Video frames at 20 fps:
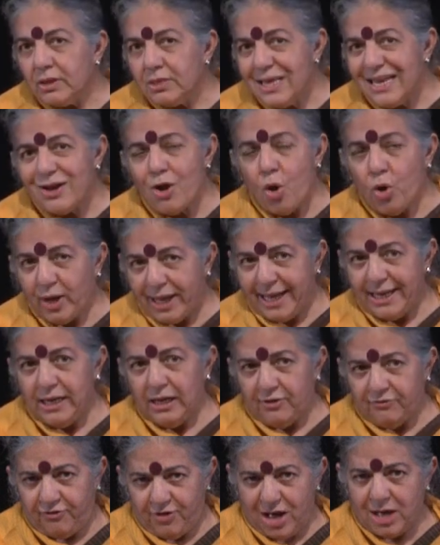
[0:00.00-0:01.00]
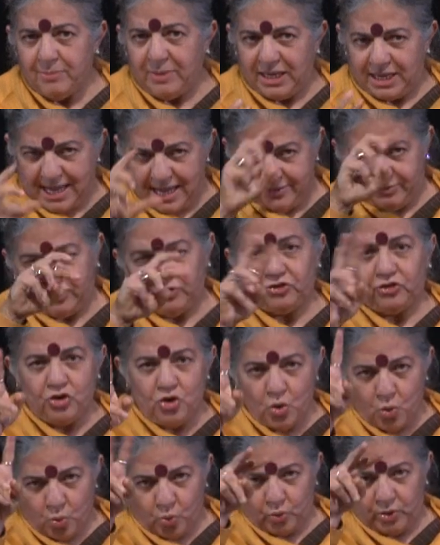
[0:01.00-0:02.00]
that organic farming, as it's
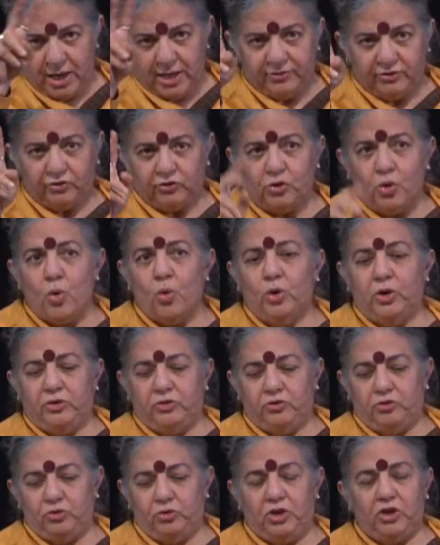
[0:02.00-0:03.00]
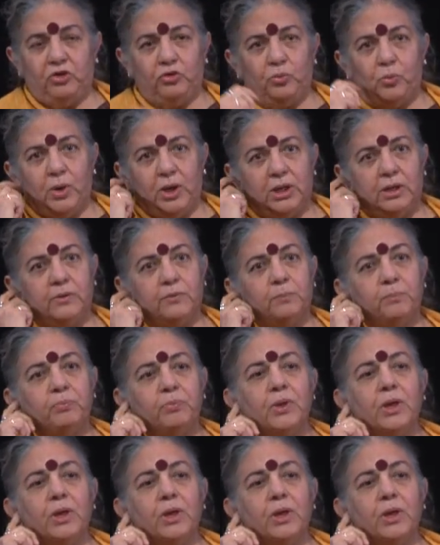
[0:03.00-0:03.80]
known, as it's called in today's world,